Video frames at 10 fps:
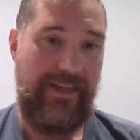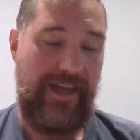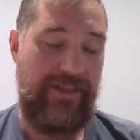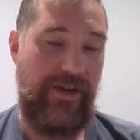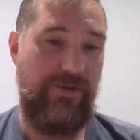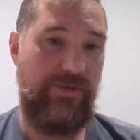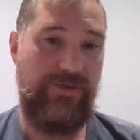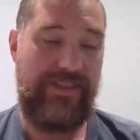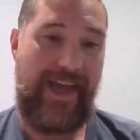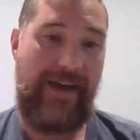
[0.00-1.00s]
and those will
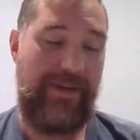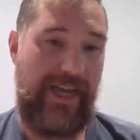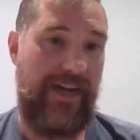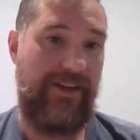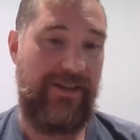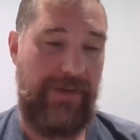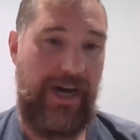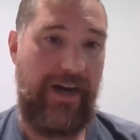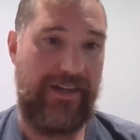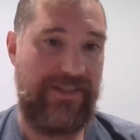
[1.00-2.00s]
just happen out of the
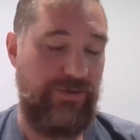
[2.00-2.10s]
box.